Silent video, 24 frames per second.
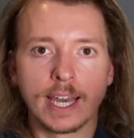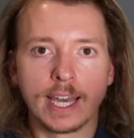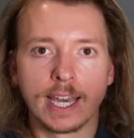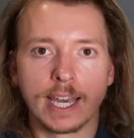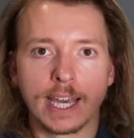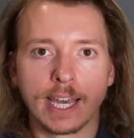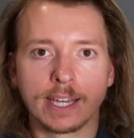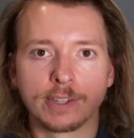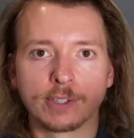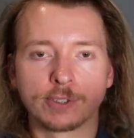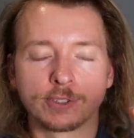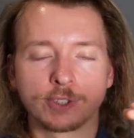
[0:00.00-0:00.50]

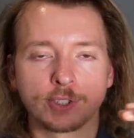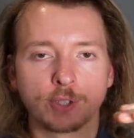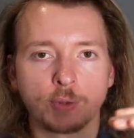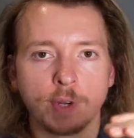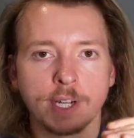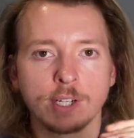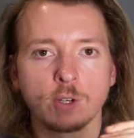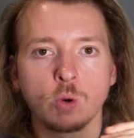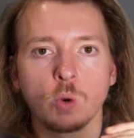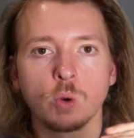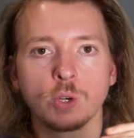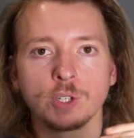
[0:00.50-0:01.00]
And there's a
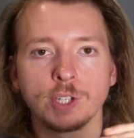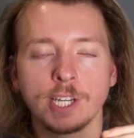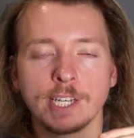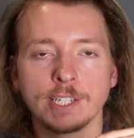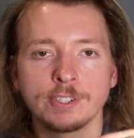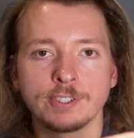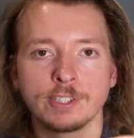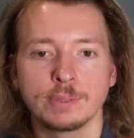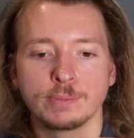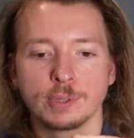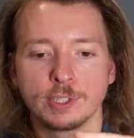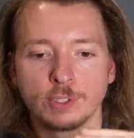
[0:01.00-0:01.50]
direct
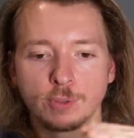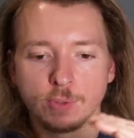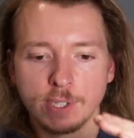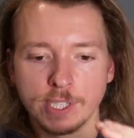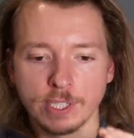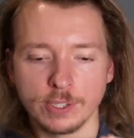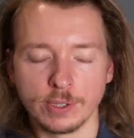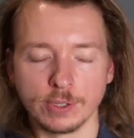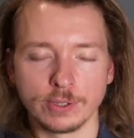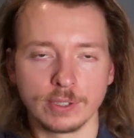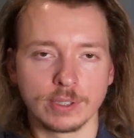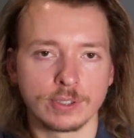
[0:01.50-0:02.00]
correlation
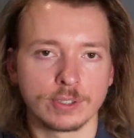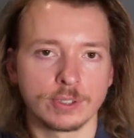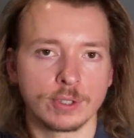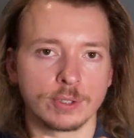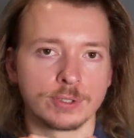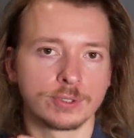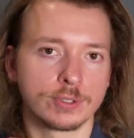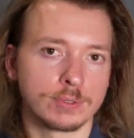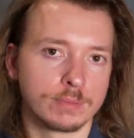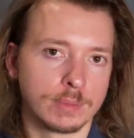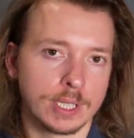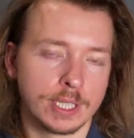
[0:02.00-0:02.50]
between using
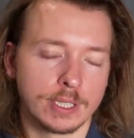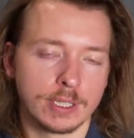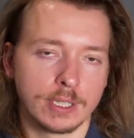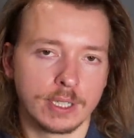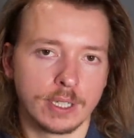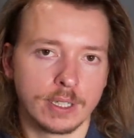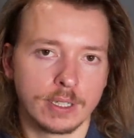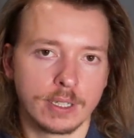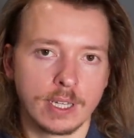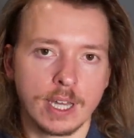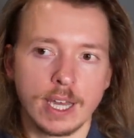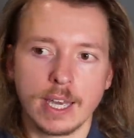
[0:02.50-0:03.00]
social
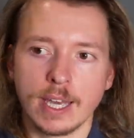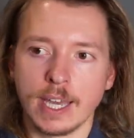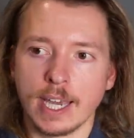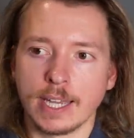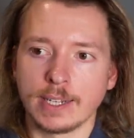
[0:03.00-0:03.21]
media